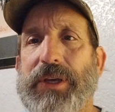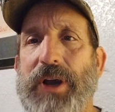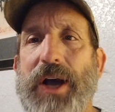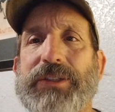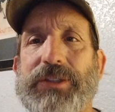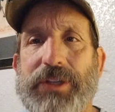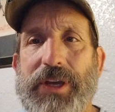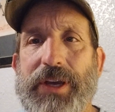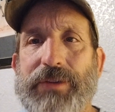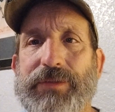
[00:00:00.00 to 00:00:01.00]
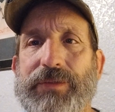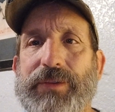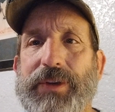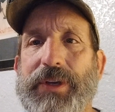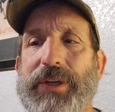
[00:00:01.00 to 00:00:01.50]
God's love
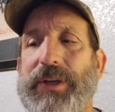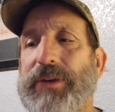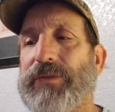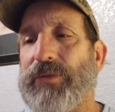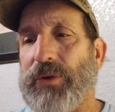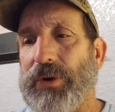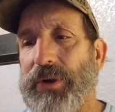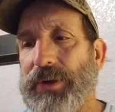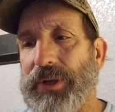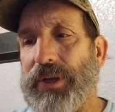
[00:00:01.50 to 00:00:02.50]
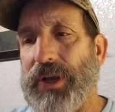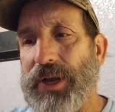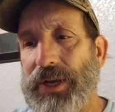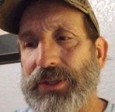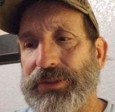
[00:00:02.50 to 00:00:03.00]
for
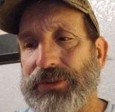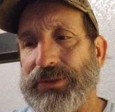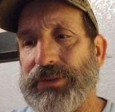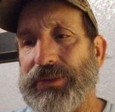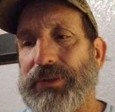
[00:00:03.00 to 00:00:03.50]
us